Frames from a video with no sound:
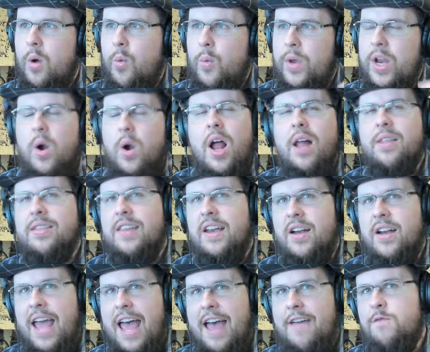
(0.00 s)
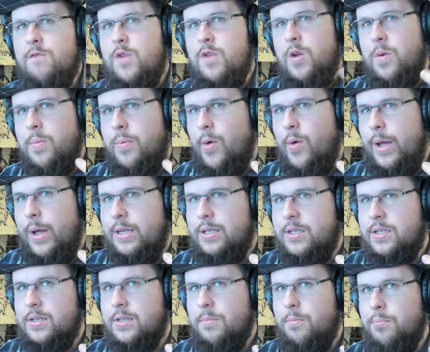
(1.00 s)
We are not there to have
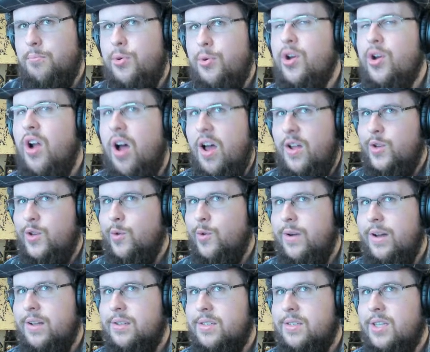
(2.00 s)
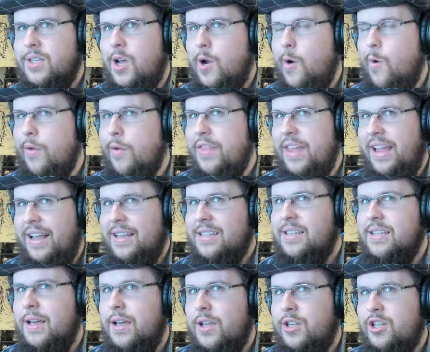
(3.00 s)
viewpoints put onto us or
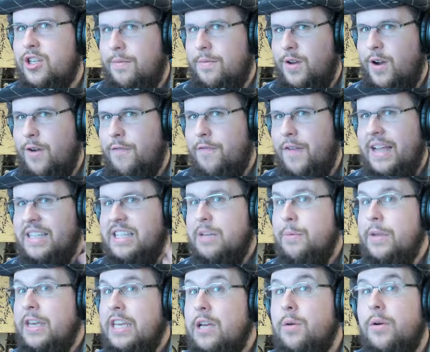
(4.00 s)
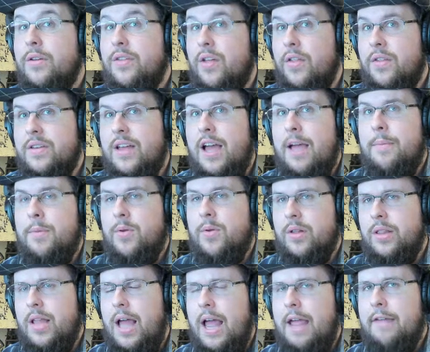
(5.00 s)
things shoved in our face that we deal with all the time in
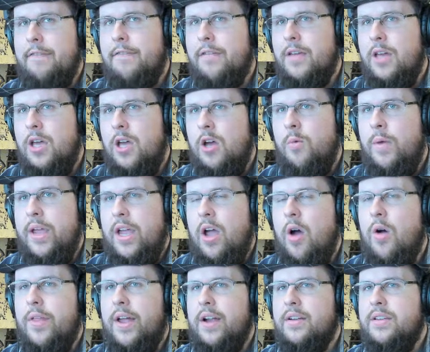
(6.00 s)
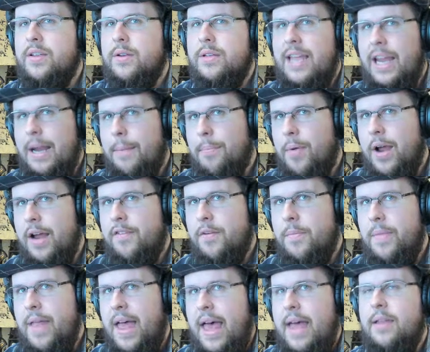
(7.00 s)
real life. We go there to take a break
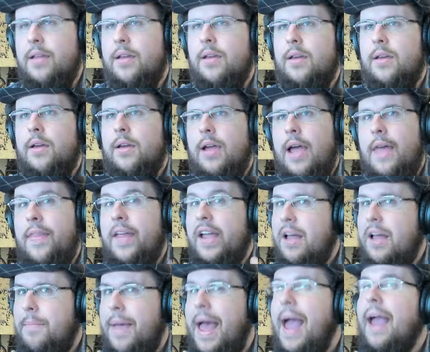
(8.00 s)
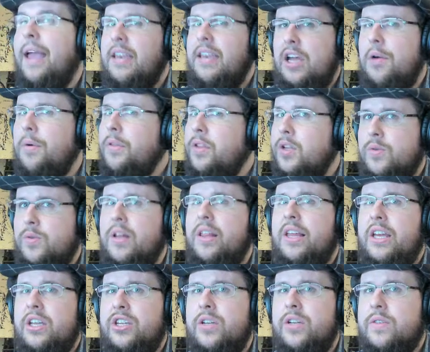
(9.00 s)
from that and then come back and deal with those real
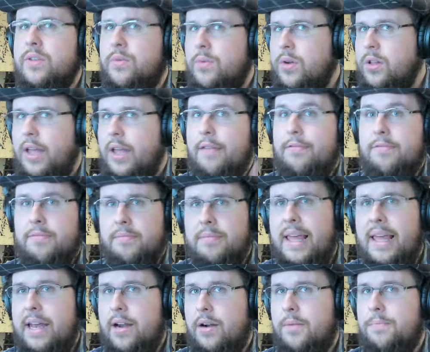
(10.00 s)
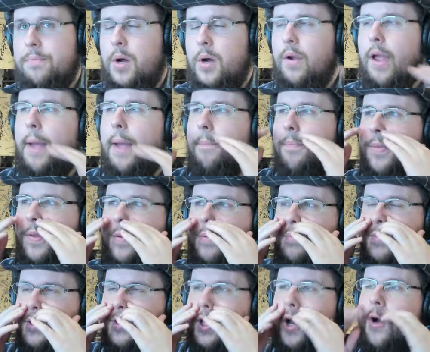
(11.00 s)
issues in real life later, okay?
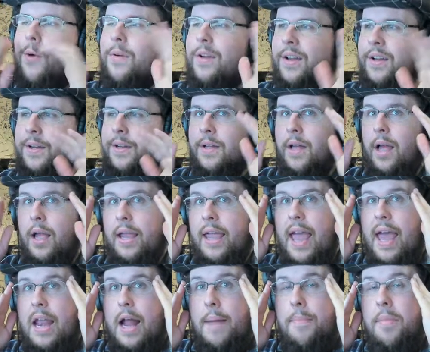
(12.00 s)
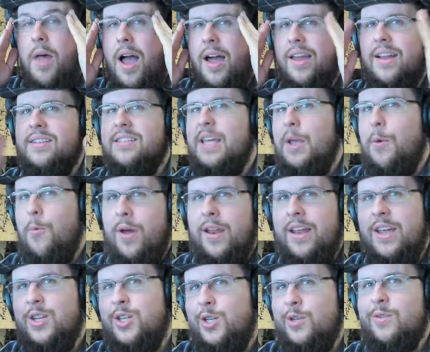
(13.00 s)
So again, I'm not going to say
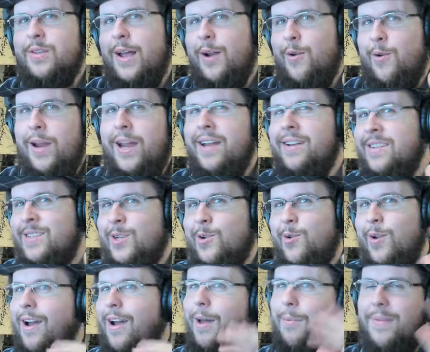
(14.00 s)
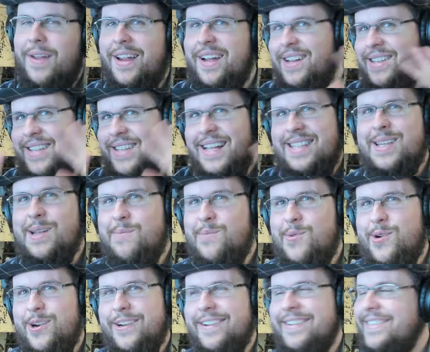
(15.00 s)
what issues I agree and disagree on because that's not
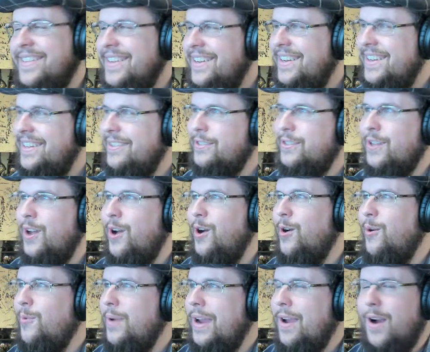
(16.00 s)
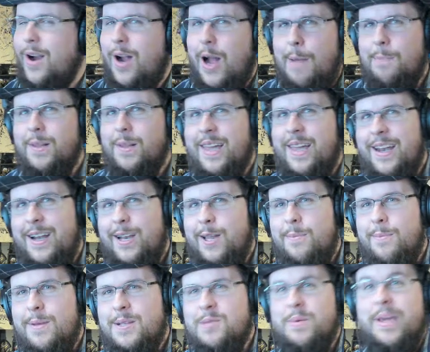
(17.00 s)
important. So we are complicated
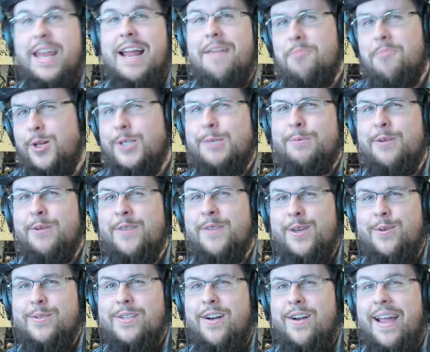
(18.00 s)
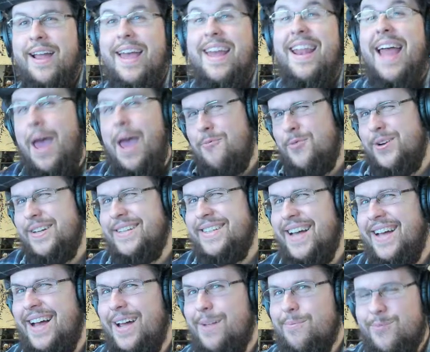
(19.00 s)
humans. We can have multiple views in our head at one
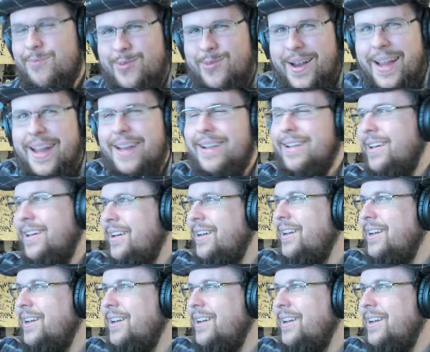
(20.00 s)
time, right?